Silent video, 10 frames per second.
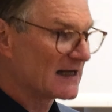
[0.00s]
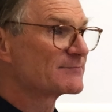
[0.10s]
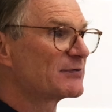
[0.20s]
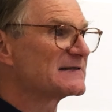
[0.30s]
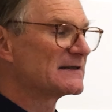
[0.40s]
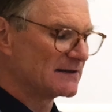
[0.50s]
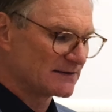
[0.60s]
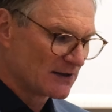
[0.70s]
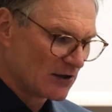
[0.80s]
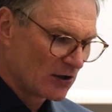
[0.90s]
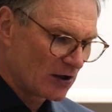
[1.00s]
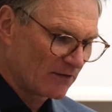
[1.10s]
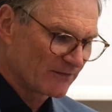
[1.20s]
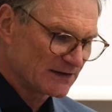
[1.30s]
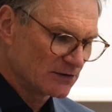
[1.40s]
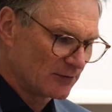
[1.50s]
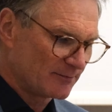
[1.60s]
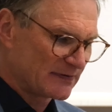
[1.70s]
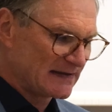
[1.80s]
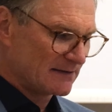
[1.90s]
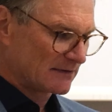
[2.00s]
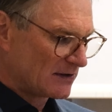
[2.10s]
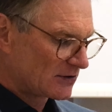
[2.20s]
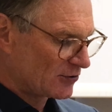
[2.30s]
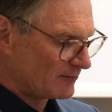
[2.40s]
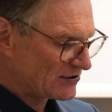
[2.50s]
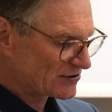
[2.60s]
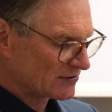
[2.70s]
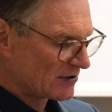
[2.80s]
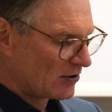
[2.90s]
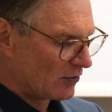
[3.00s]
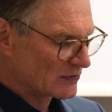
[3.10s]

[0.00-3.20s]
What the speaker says: as President of the European Commission,